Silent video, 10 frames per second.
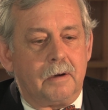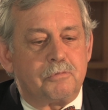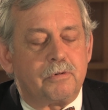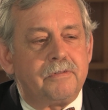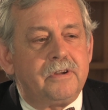
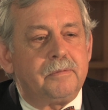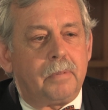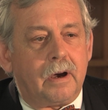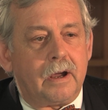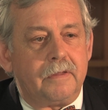driven
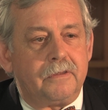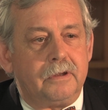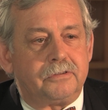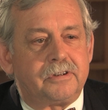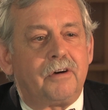by
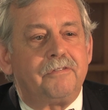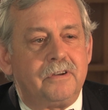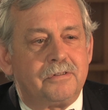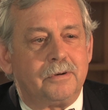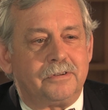the
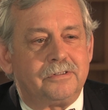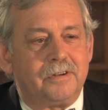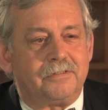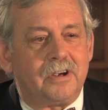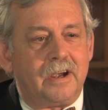self-interest
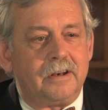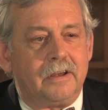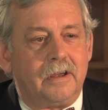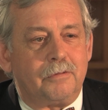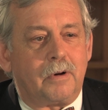of
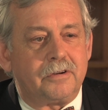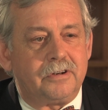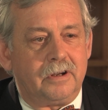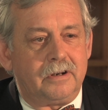China and Russia,